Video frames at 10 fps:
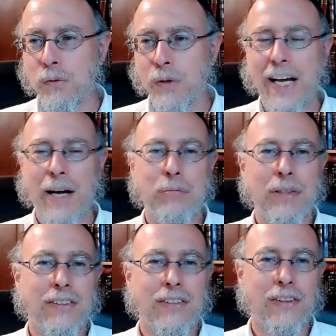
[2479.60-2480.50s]
what
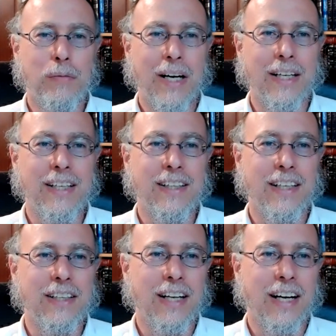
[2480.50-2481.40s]
happened to the body
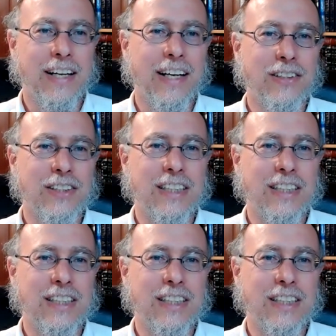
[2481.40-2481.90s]
that I can't